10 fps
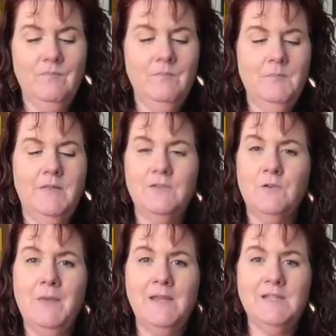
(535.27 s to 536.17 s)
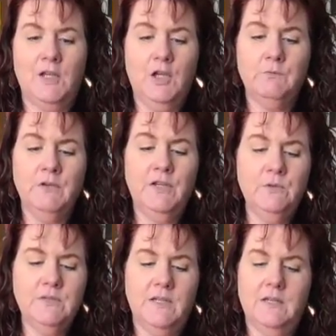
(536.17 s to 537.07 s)
But these are amazing. You can
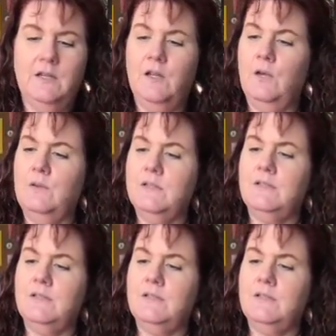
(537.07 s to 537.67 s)
reuse it. You know, it's just